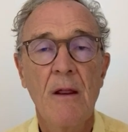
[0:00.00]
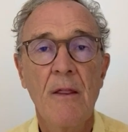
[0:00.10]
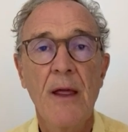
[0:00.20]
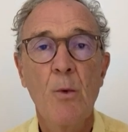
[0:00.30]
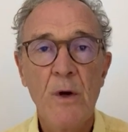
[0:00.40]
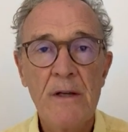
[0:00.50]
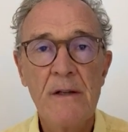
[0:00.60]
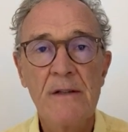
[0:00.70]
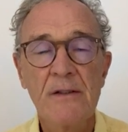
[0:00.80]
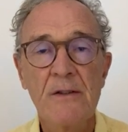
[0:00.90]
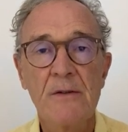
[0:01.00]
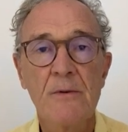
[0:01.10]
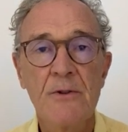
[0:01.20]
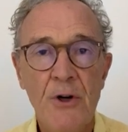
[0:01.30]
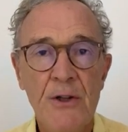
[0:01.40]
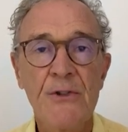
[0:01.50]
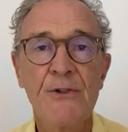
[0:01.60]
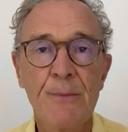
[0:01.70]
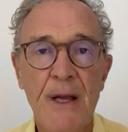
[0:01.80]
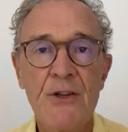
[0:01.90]
they witness
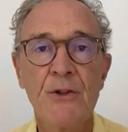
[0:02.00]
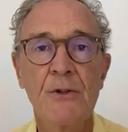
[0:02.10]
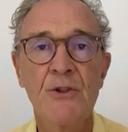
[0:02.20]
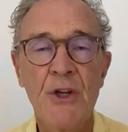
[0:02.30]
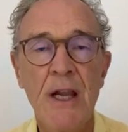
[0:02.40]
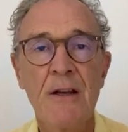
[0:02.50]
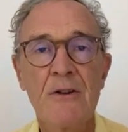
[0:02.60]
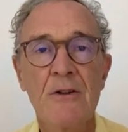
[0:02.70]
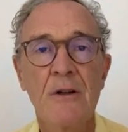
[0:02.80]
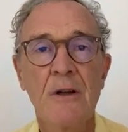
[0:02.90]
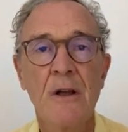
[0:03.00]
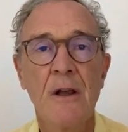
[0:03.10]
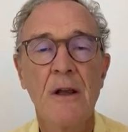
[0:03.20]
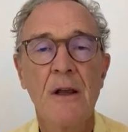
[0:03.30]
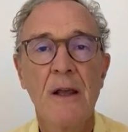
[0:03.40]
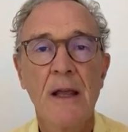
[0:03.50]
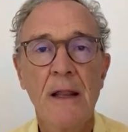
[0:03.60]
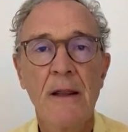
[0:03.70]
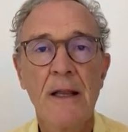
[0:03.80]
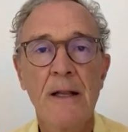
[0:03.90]
transformational change
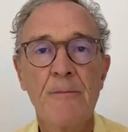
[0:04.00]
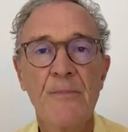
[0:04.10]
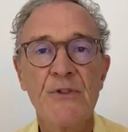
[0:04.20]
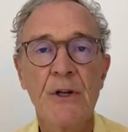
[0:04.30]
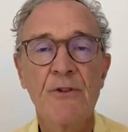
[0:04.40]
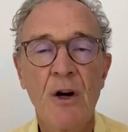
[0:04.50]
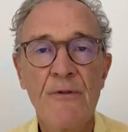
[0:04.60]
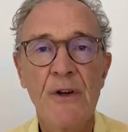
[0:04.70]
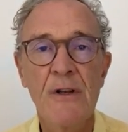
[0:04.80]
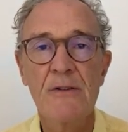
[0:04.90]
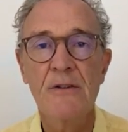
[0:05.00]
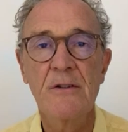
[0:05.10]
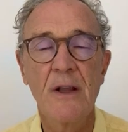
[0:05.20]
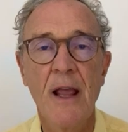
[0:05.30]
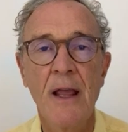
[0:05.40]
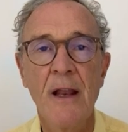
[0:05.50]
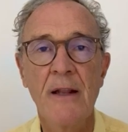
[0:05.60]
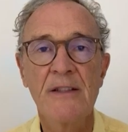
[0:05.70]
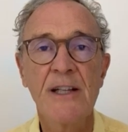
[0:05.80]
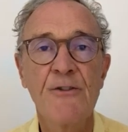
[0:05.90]
in the self-confidence and,
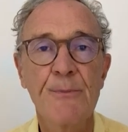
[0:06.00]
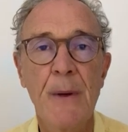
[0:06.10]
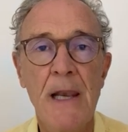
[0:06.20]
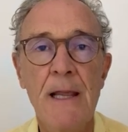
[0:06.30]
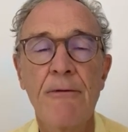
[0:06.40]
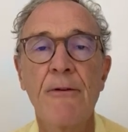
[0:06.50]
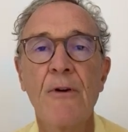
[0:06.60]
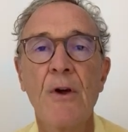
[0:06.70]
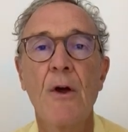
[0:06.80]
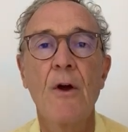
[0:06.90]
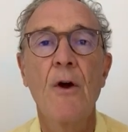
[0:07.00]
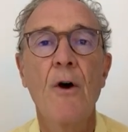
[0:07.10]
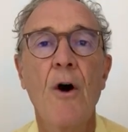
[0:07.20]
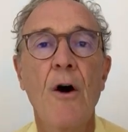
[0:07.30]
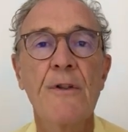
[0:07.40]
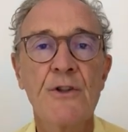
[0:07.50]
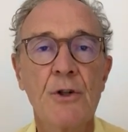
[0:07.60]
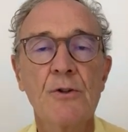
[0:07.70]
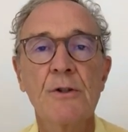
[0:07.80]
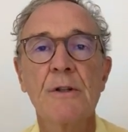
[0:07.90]
and self-belief of the
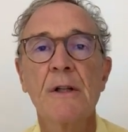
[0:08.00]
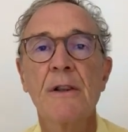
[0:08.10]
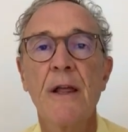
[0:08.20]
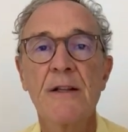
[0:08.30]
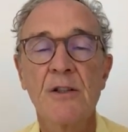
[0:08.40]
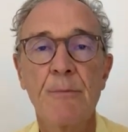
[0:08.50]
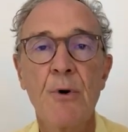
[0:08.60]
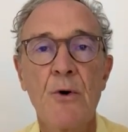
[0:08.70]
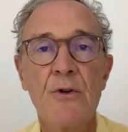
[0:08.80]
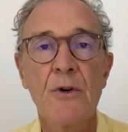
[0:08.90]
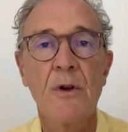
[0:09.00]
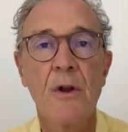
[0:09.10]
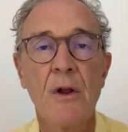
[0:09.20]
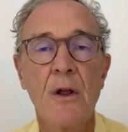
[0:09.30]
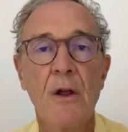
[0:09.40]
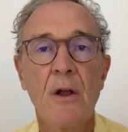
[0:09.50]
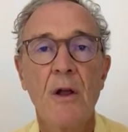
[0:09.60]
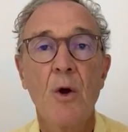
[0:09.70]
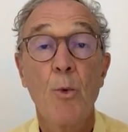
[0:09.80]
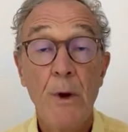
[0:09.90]
children that they support.
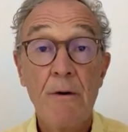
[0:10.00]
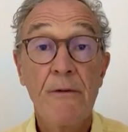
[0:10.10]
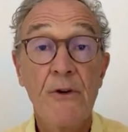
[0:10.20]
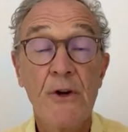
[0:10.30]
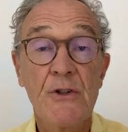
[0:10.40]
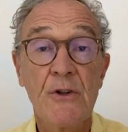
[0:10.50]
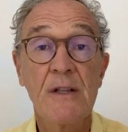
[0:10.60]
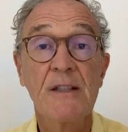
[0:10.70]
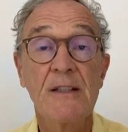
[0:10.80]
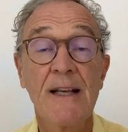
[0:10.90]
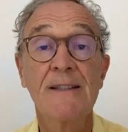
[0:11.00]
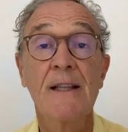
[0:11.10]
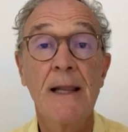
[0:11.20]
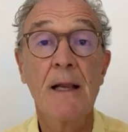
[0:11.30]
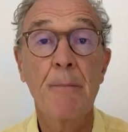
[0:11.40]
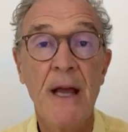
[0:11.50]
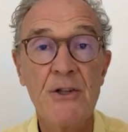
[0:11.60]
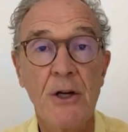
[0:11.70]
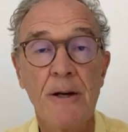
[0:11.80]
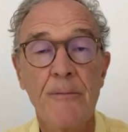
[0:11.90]
We refer to this as the link
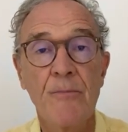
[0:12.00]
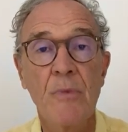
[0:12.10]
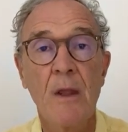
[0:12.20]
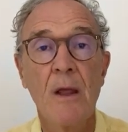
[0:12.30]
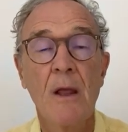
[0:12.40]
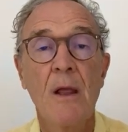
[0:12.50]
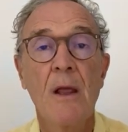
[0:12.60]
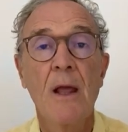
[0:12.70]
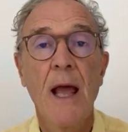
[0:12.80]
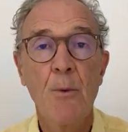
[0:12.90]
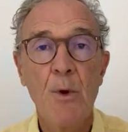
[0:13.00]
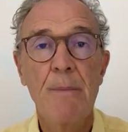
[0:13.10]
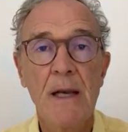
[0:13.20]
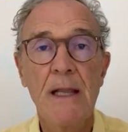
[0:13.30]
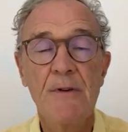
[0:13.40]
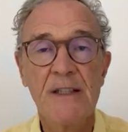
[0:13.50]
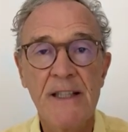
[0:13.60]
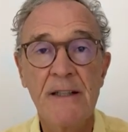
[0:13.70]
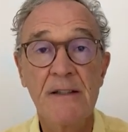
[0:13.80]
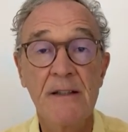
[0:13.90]
magic and we believe it
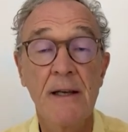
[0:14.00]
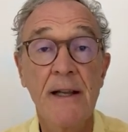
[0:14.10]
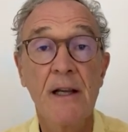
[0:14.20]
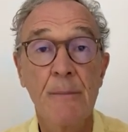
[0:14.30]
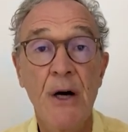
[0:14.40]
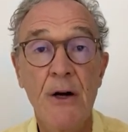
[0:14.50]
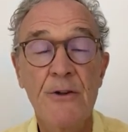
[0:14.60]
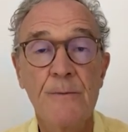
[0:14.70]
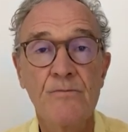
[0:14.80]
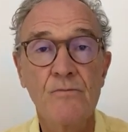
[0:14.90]
sets the link apart.